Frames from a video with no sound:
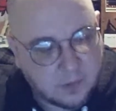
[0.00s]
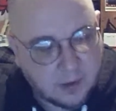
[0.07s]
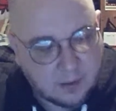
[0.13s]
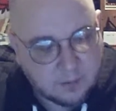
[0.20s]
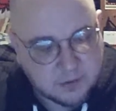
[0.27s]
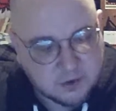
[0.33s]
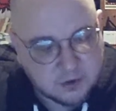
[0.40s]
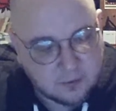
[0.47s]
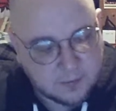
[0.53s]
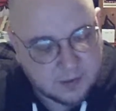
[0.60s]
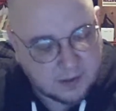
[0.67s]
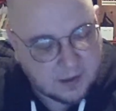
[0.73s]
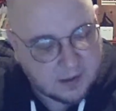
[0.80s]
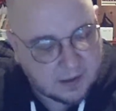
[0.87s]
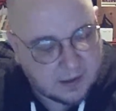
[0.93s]
I'm
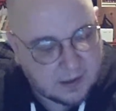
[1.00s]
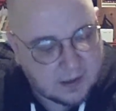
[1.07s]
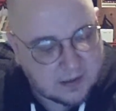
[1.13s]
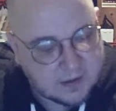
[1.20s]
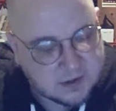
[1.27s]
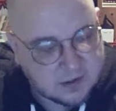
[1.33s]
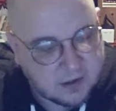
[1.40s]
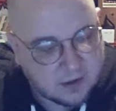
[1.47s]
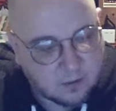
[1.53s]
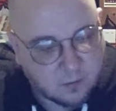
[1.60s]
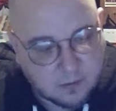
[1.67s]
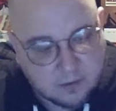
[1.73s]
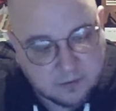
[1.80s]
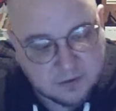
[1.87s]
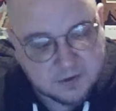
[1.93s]
assuming yet again it's another
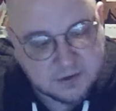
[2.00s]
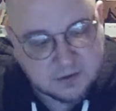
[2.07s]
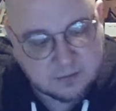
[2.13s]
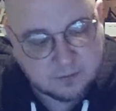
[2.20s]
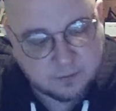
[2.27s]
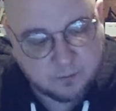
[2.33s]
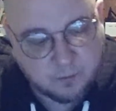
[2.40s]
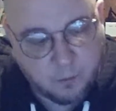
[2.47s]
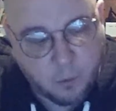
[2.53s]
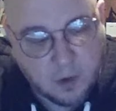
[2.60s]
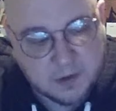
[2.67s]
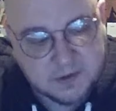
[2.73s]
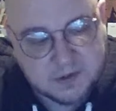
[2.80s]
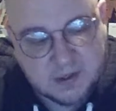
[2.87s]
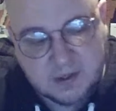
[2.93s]
one of the
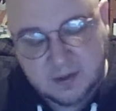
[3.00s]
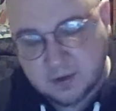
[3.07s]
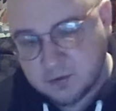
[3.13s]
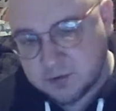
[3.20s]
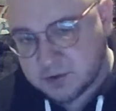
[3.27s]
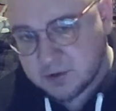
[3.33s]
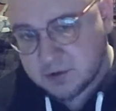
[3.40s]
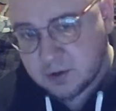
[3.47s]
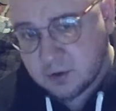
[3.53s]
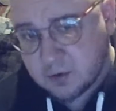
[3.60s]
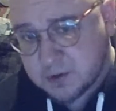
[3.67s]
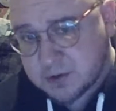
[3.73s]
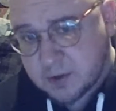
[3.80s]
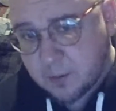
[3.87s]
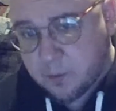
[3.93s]
ones they used to do
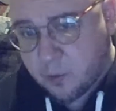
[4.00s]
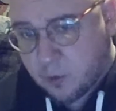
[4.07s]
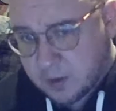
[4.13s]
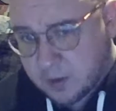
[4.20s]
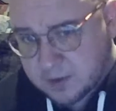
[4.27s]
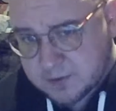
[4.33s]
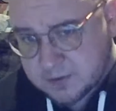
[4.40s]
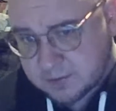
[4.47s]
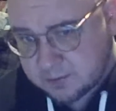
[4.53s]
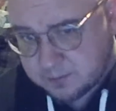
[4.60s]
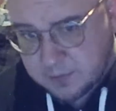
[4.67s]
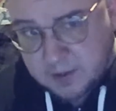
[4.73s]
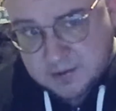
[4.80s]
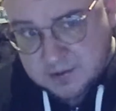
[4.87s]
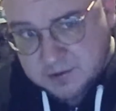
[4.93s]
at some point
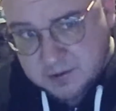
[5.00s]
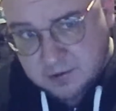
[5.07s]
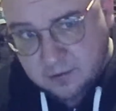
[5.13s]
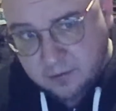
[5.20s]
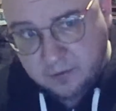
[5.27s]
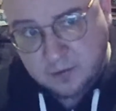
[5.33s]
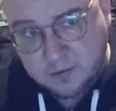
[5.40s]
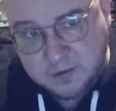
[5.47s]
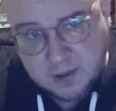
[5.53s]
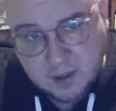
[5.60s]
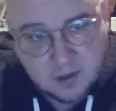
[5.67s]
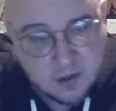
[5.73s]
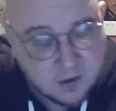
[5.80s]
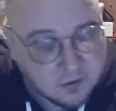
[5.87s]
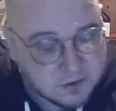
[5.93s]
because it's under their
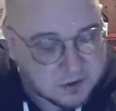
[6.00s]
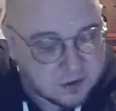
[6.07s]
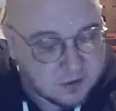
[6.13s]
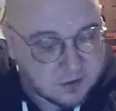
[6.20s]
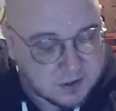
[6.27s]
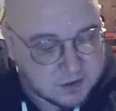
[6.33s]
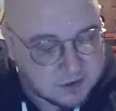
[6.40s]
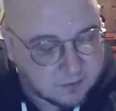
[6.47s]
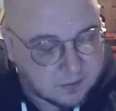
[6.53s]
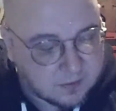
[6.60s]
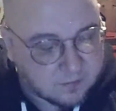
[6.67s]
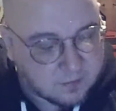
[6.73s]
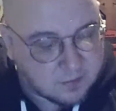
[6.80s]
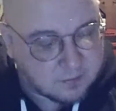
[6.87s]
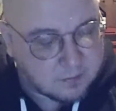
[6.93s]
10-year series or
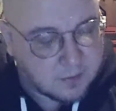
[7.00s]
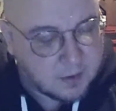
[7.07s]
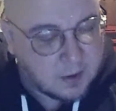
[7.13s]
whatever.